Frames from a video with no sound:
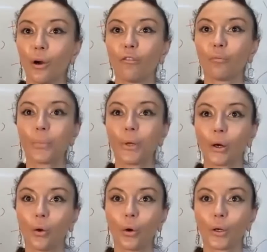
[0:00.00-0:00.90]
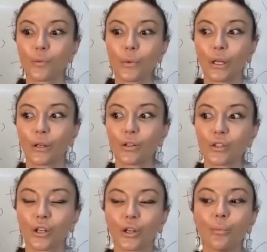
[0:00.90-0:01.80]
of Bitcoins, meaning there's a
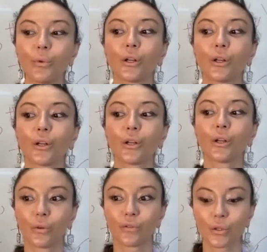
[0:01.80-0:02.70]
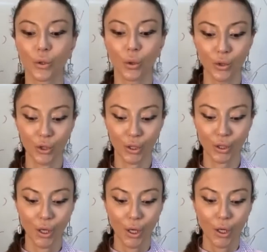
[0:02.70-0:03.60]
limited number of satoshis.
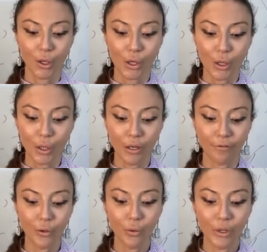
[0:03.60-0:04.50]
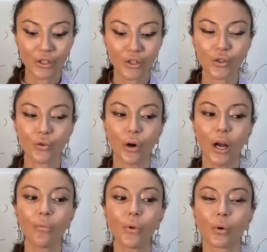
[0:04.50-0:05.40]
If you
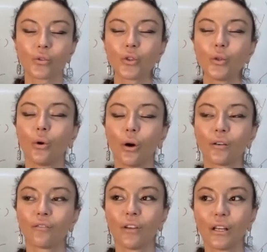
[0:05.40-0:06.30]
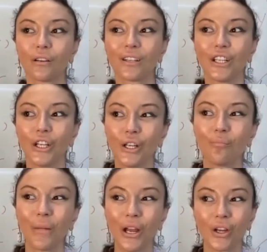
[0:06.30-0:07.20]
inscribe those, you are indeed
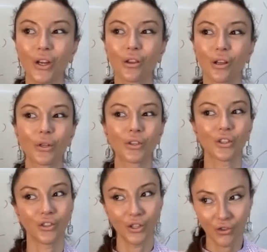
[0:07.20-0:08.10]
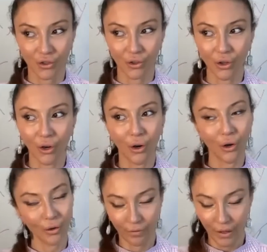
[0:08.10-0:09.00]
making them into digital
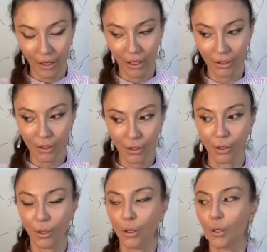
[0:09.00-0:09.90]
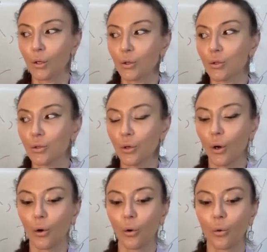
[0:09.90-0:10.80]
artifacts.
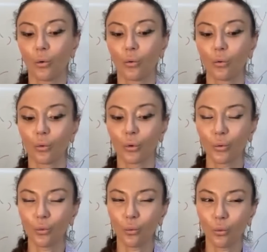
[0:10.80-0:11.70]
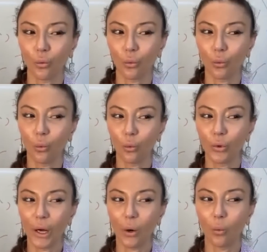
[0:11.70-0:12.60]
So
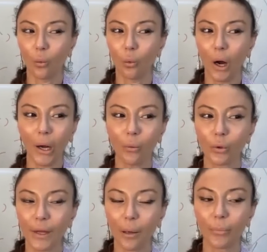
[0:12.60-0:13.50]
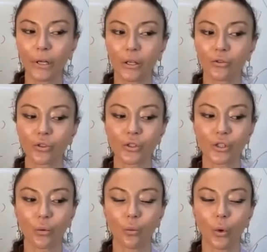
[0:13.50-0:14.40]
now, why would that be
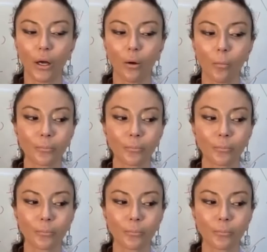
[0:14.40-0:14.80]
interesting? Well,